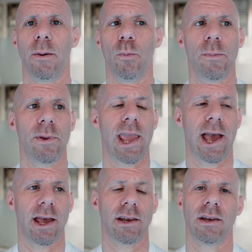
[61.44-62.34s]
We
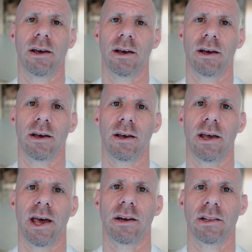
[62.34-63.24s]
began
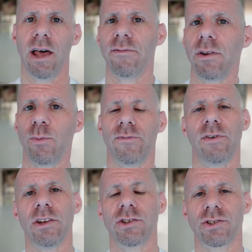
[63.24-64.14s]
at 11. We
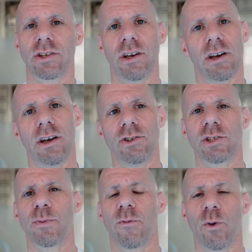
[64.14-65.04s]
finished
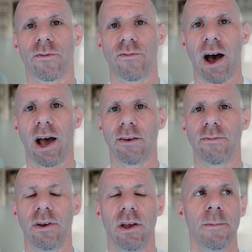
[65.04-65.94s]
just before
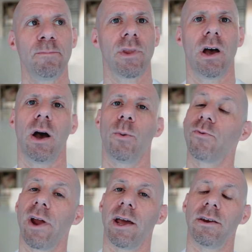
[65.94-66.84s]
5. We
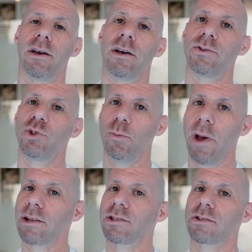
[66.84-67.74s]
ran 2
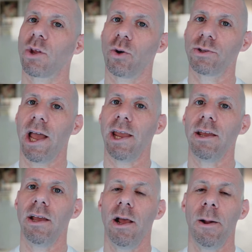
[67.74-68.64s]
mats the whole
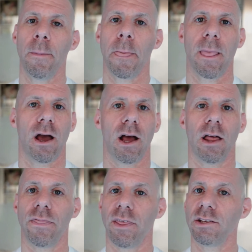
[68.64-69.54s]
day.
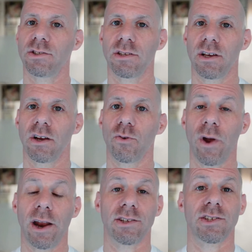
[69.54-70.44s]
Things
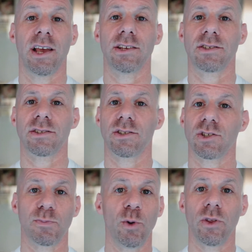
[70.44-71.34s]
ran as
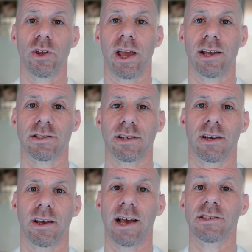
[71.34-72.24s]
smoothly
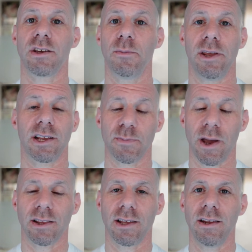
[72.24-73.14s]
as could be
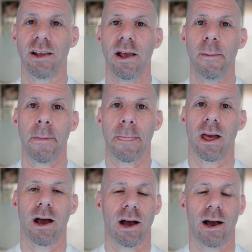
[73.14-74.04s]
expected.
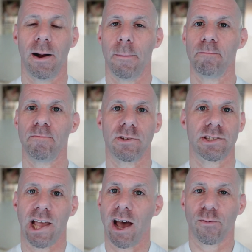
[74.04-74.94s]
The
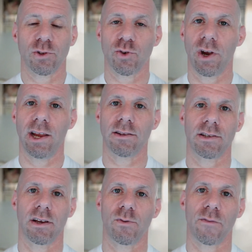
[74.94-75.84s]
staff was great,
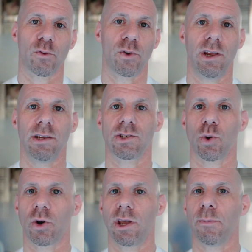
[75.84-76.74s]
referees,
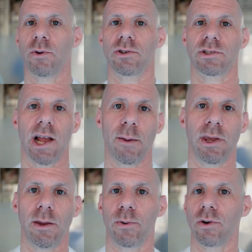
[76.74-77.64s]
scorekeepers,
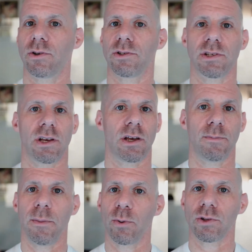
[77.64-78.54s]
timekeepers,
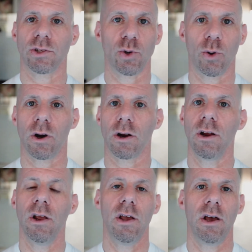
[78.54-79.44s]
people at the door,
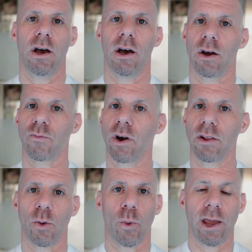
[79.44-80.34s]
running
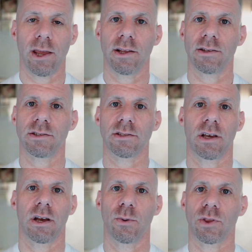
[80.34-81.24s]
the weigh-ins
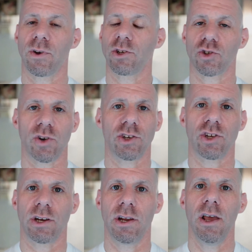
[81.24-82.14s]
with the
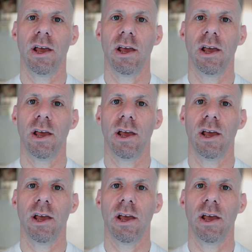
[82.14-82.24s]
registration.